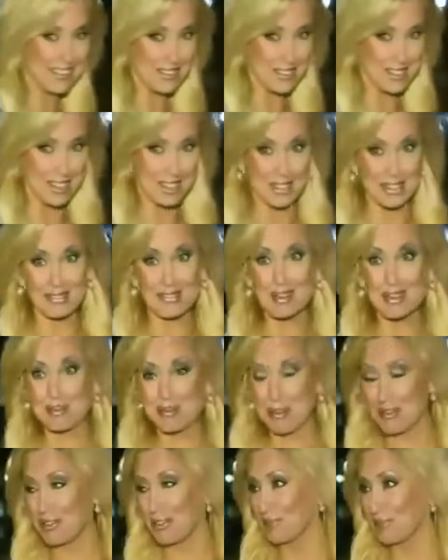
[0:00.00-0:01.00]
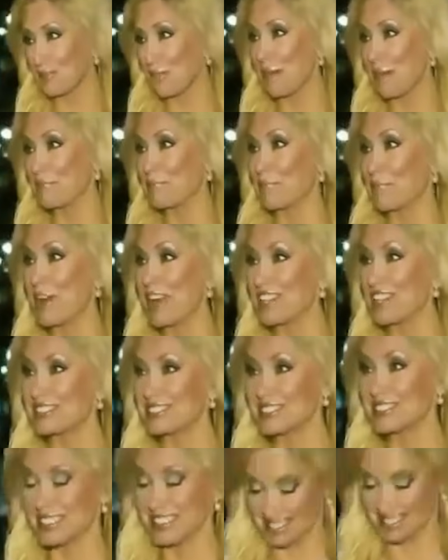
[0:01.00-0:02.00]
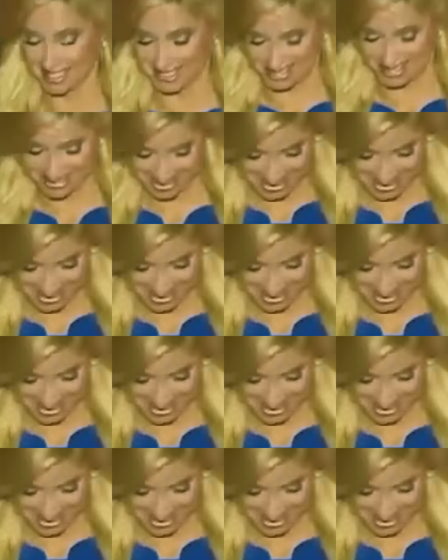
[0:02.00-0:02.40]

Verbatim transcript: you didn't remove it from my breast? I don't want to